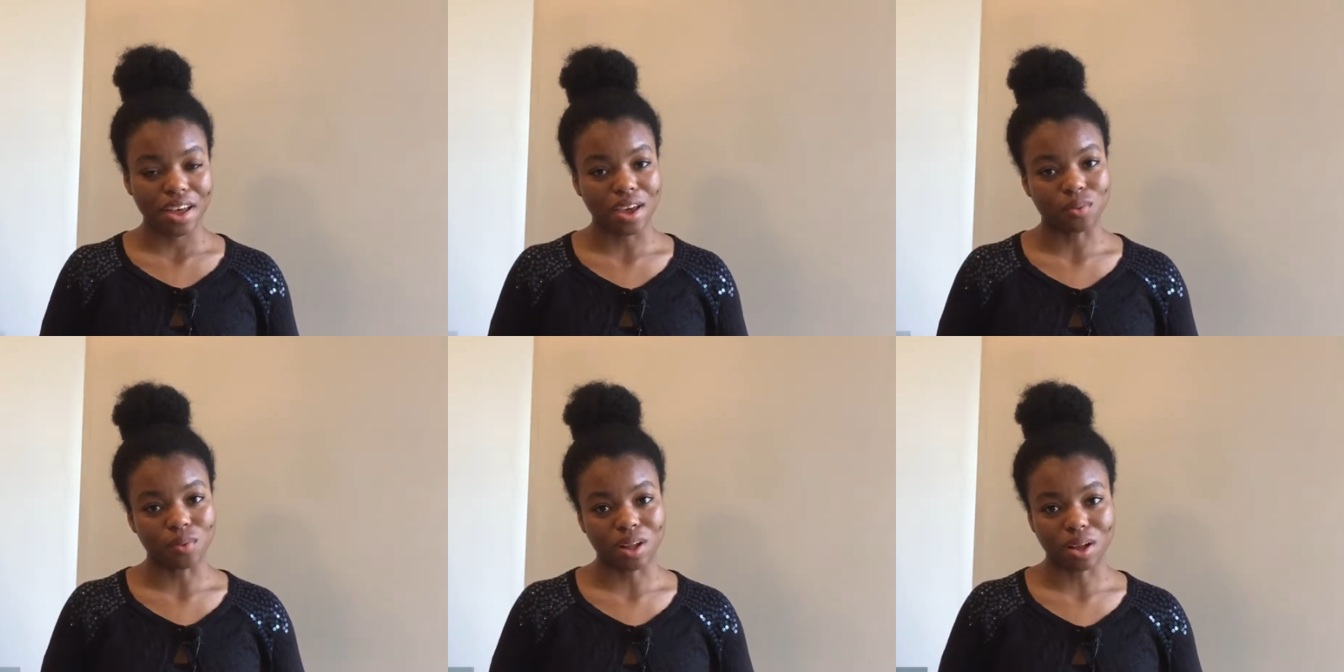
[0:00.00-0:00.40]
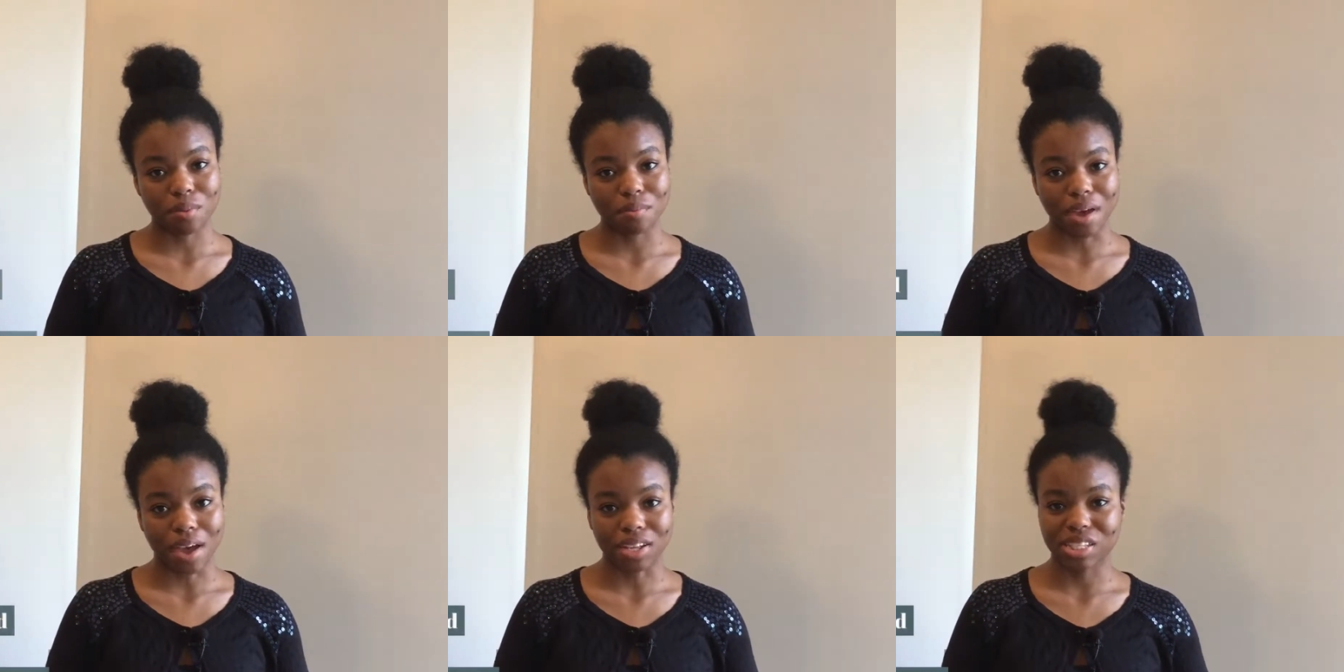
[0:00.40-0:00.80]
and welcome
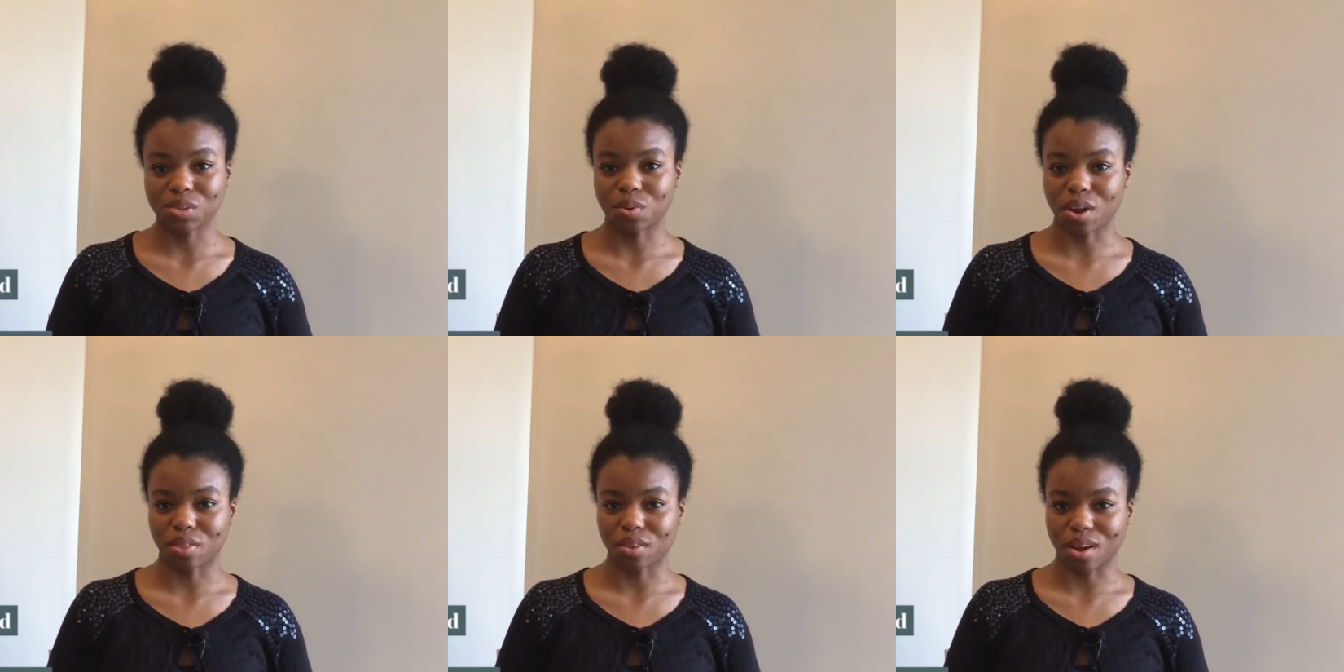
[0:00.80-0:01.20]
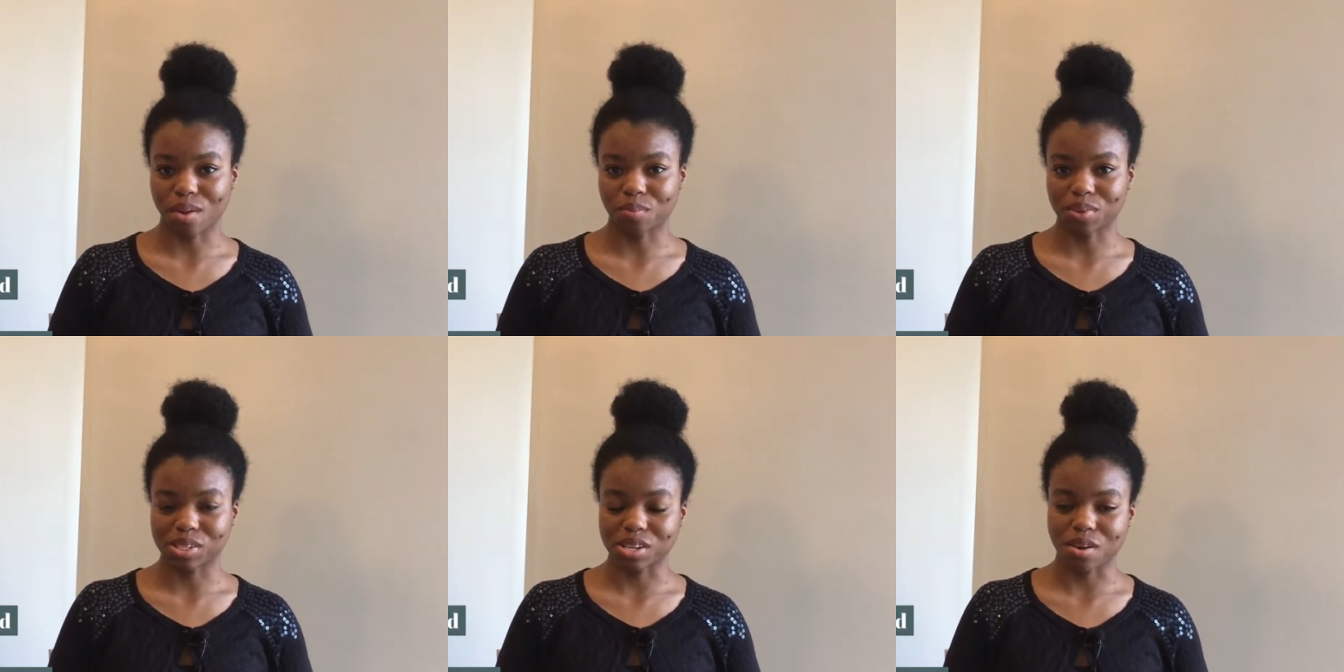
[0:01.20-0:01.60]
back to another
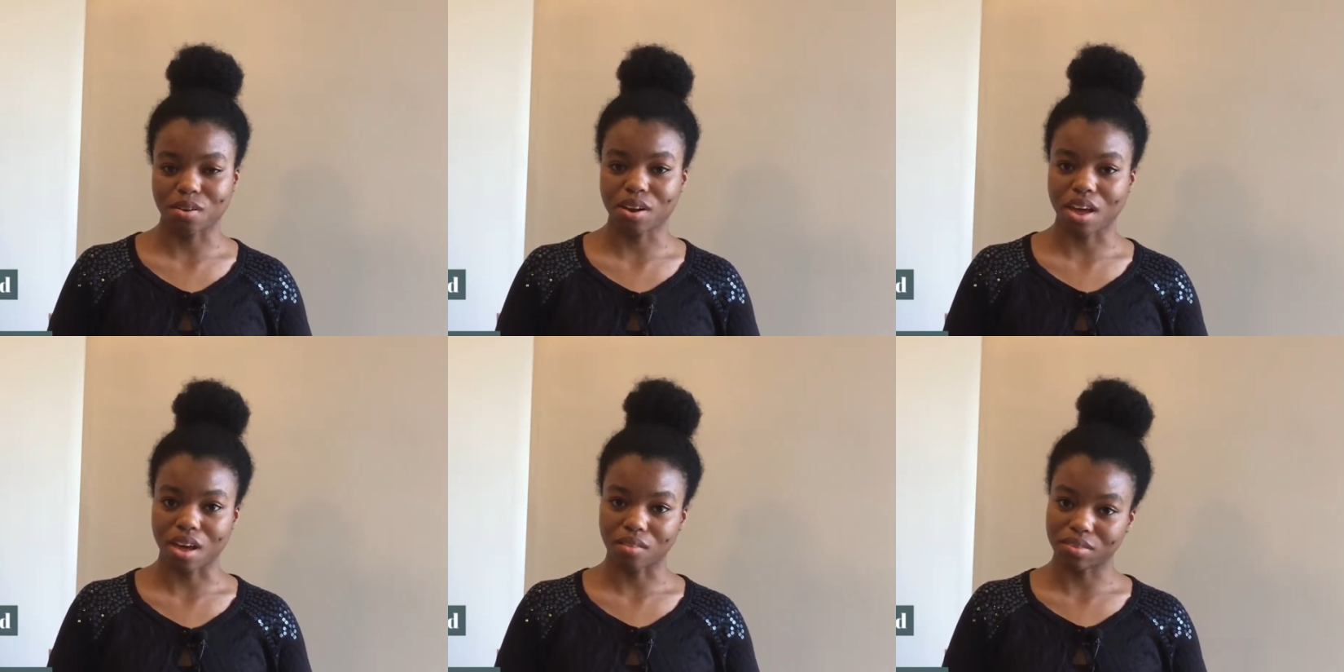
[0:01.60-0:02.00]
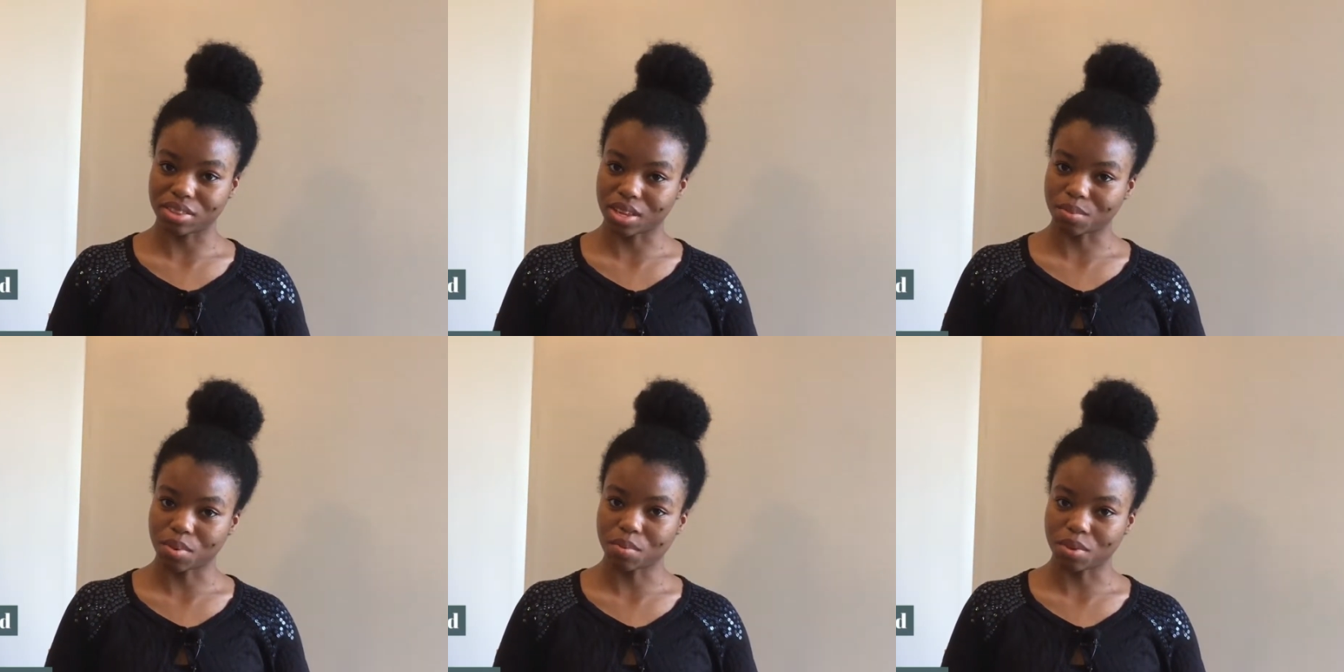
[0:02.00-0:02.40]
episode of
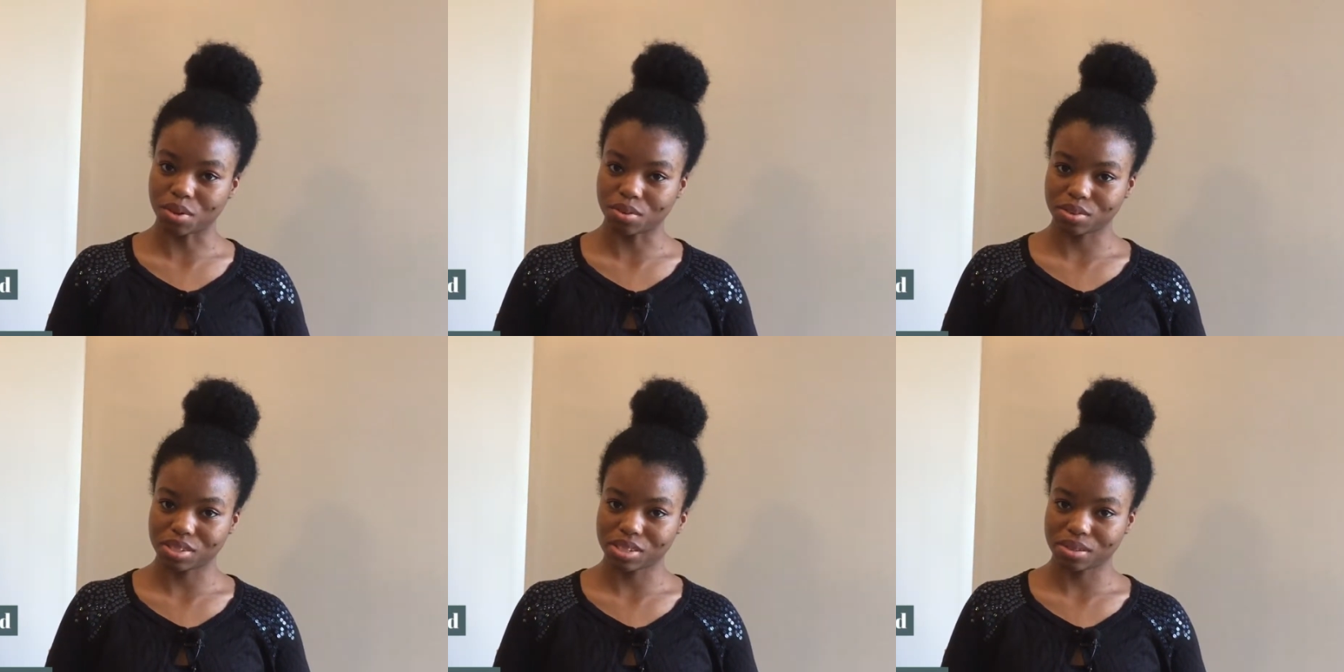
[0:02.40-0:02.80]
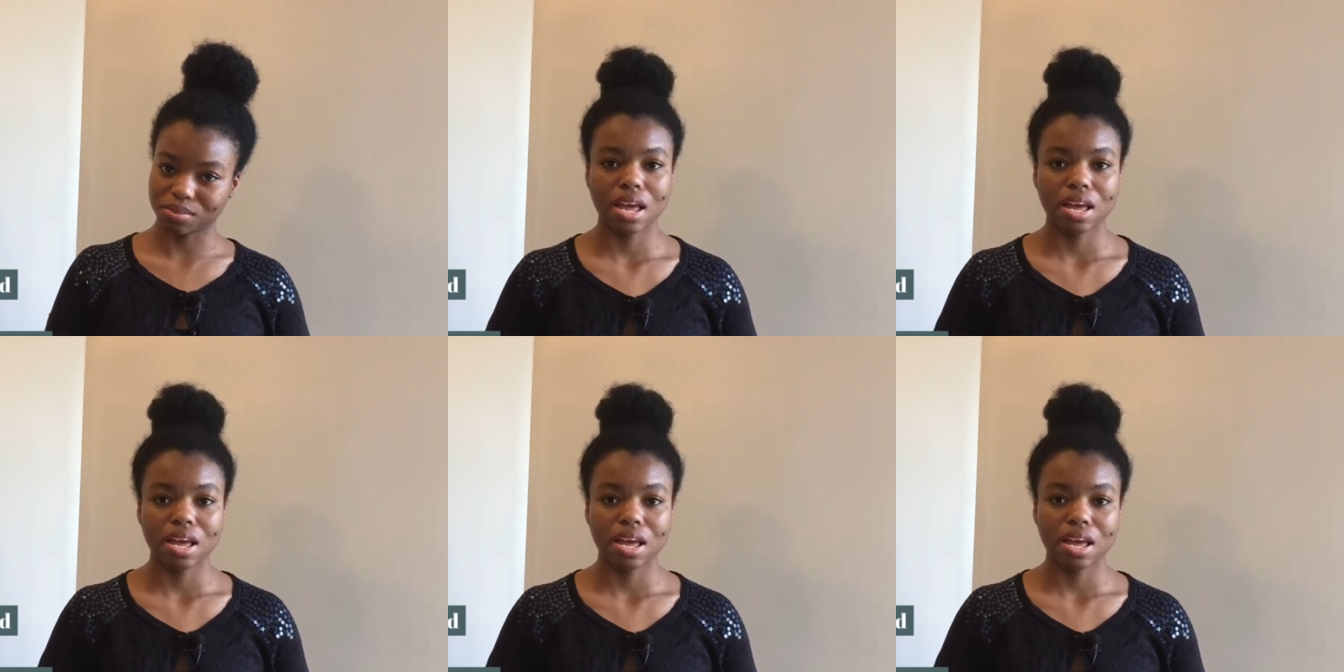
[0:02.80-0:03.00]
The Bemused.